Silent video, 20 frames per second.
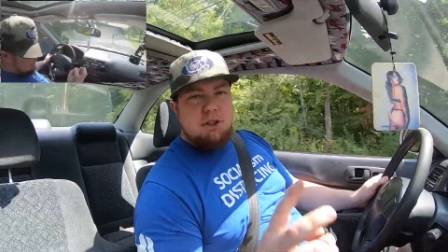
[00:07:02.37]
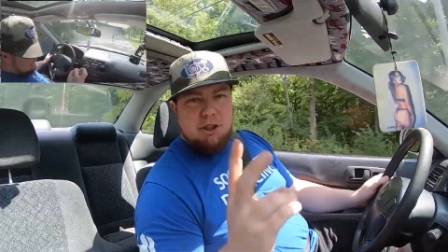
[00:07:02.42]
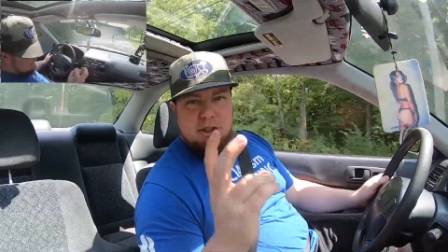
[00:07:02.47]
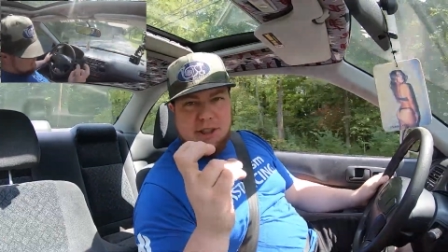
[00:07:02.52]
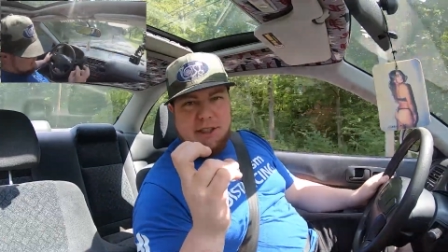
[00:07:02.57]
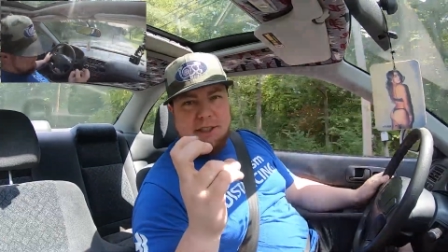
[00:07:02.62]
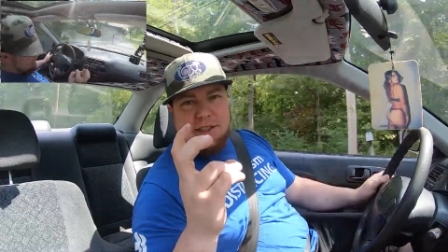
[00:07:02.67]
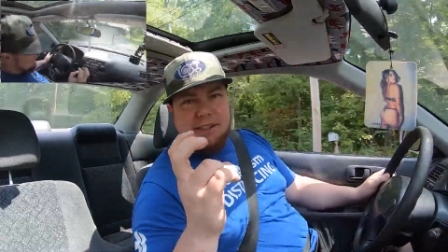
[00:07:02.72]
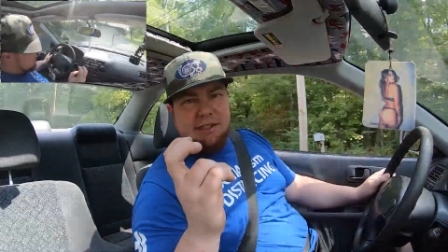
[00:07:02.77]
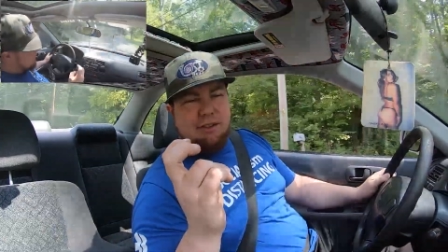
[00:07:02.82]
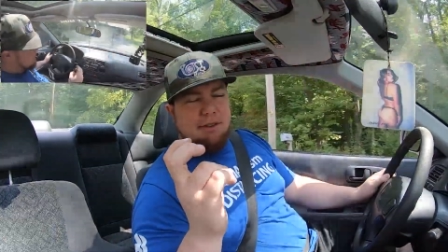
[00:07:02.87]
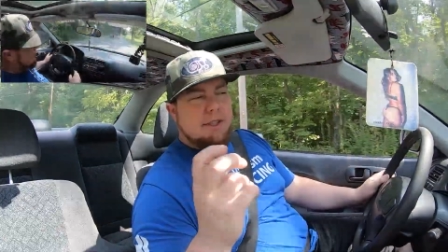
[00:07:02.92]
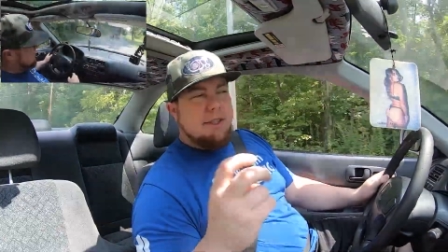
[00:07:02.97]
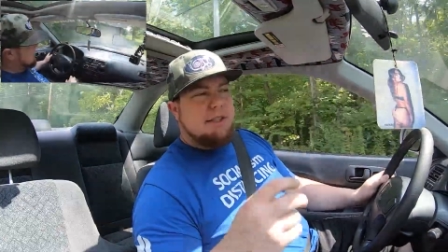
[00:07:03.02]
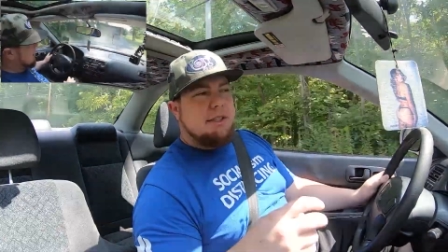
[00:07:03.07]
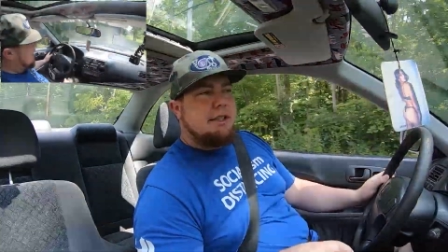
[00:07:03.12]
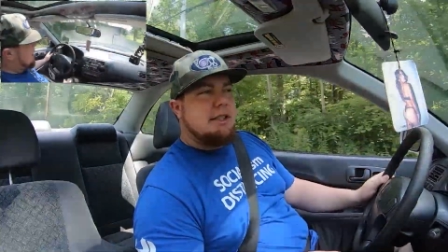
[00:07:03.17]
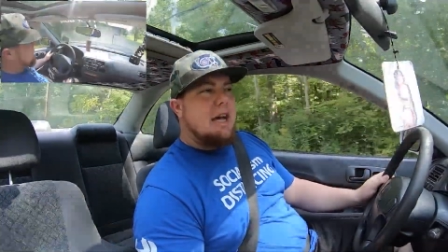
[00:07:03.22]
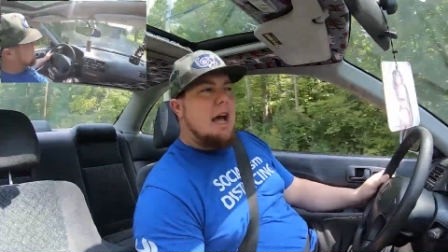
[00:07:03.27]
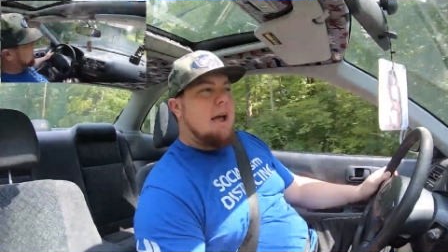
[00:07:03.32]
G
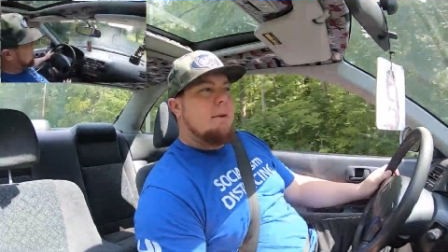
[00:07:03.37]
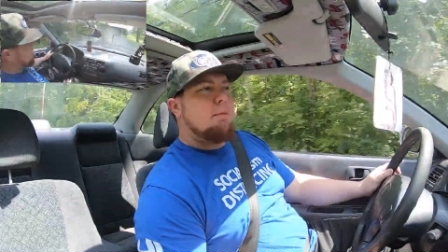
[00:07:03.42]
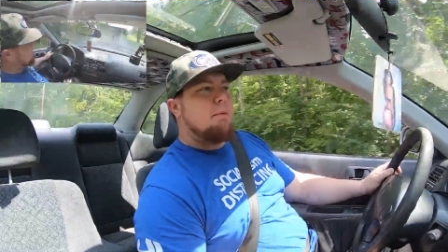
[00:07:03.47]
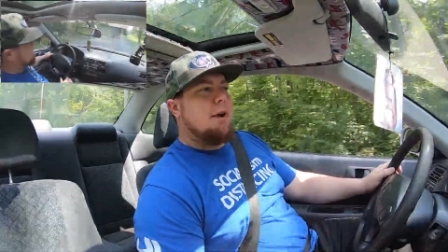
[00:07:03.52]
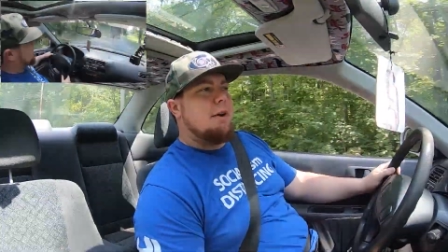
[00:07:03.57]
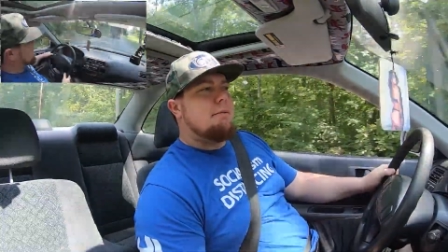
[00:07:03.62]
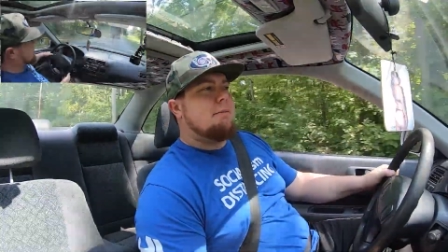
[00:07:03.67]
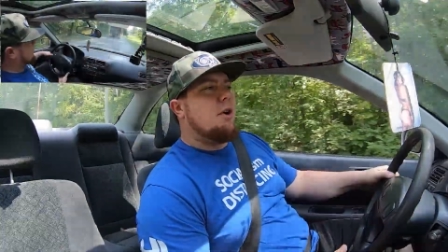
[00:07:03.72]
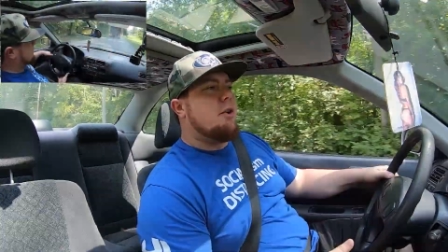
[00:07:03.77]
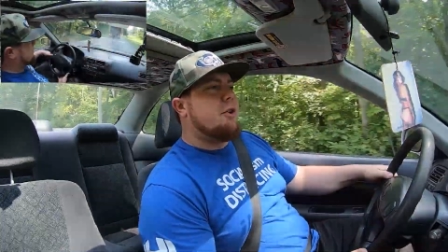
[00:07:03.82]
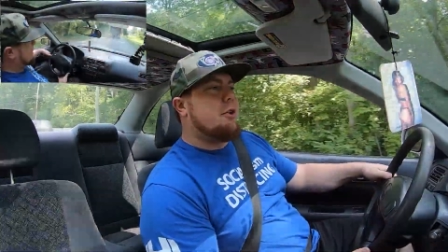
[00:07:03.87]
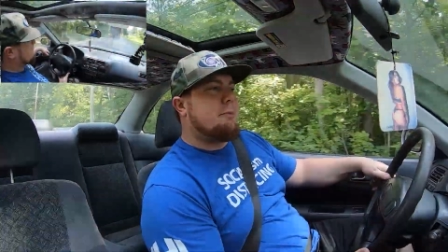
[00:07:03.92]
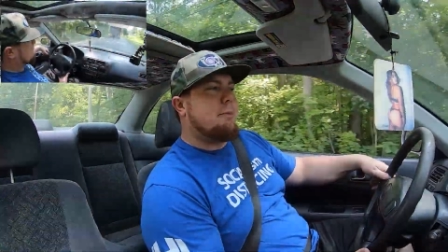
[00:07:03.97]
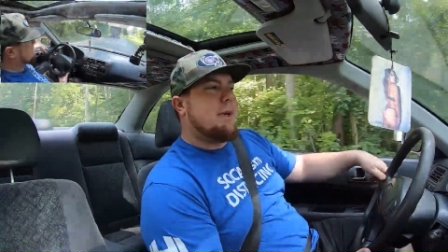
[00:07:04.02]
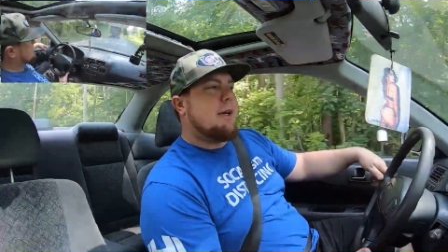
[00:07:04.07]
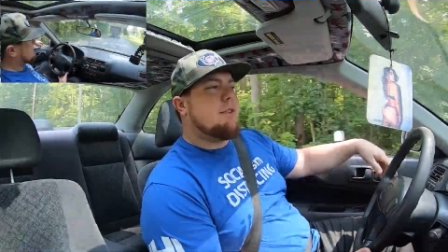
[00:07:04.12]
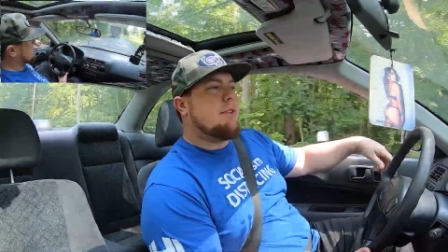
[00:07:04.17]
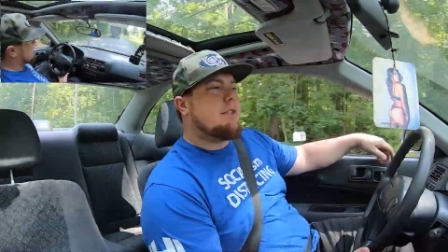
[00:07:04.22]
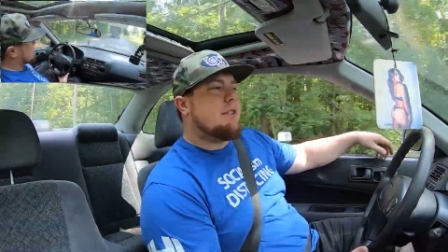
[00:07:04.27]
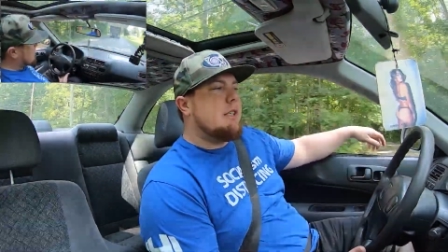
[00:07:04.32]
series hybrid motor
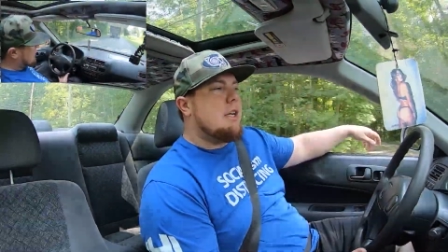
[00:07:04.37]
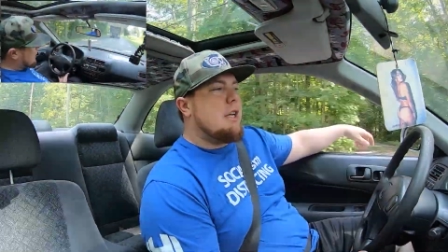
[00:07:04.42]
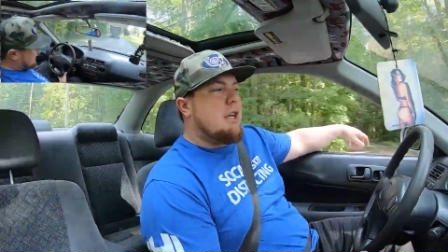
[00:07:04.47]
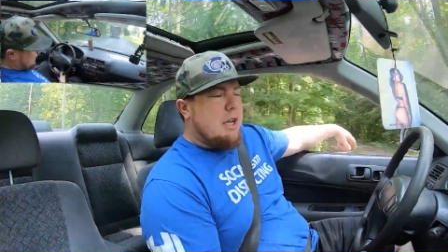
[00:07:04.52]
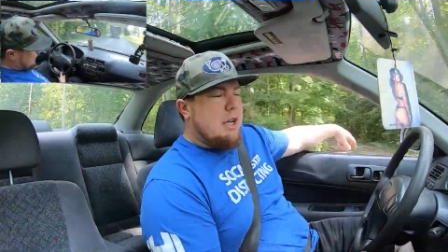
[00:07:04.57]
builds.